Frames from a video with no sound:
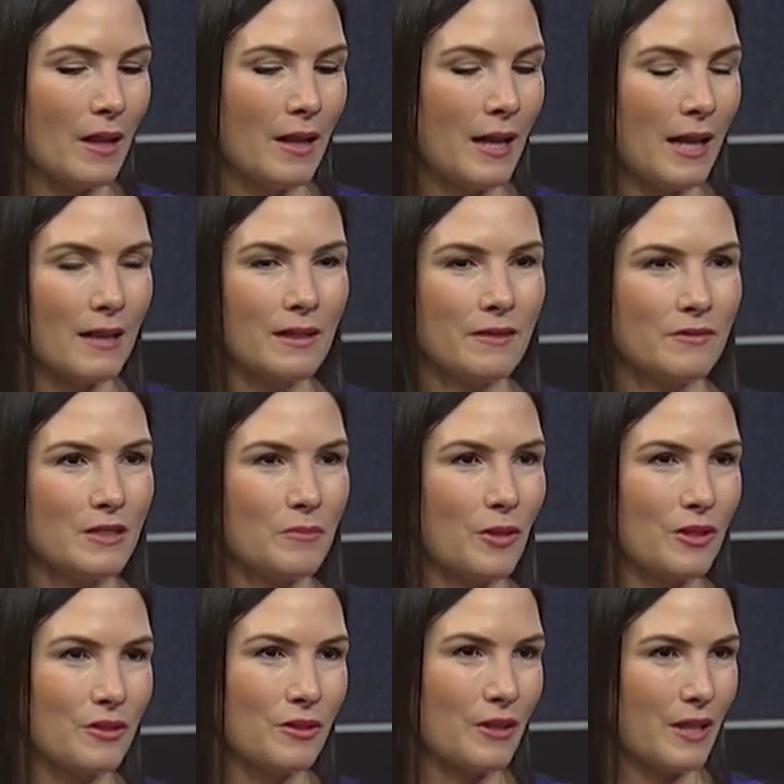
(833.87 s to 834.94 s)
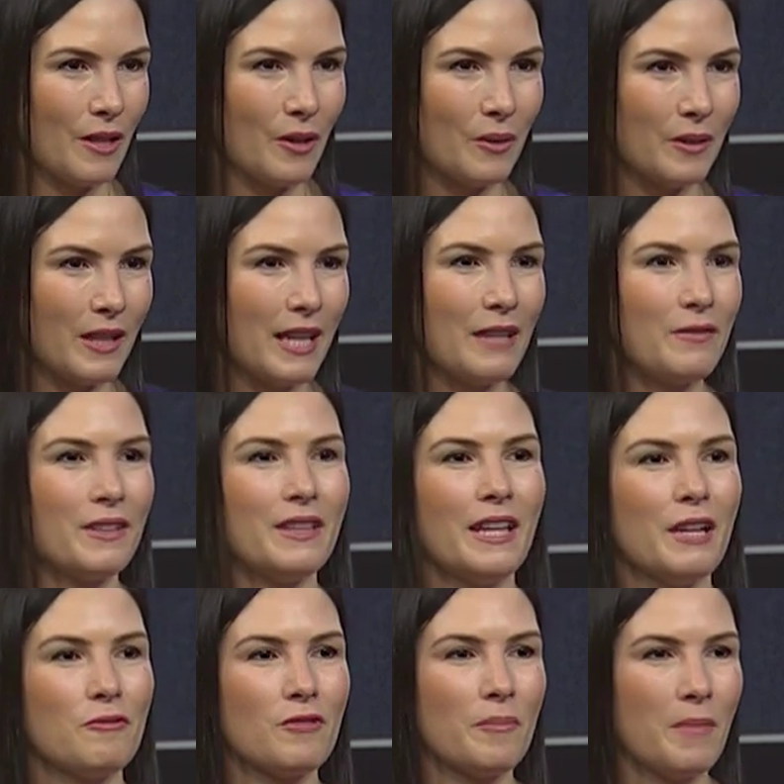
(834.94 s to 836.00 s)
had lived in Montauk their whole life, and
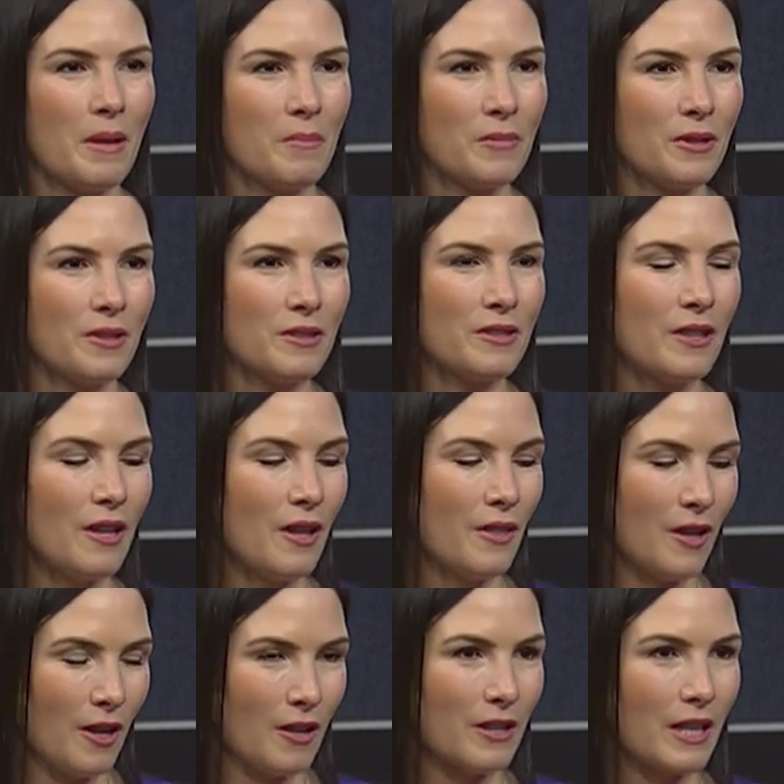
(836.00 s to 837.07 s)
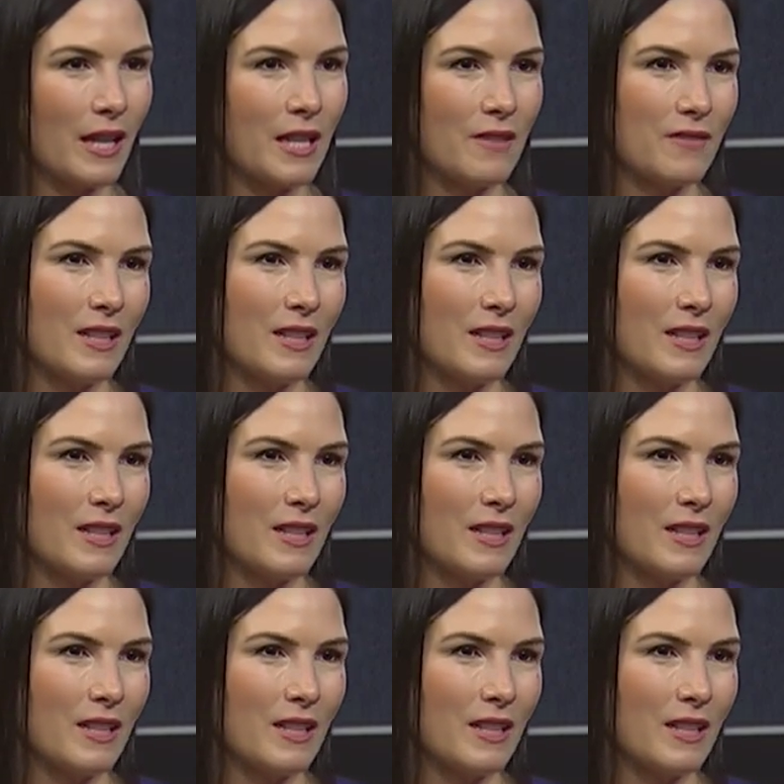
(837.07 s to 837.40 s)
they remembered the hurricane of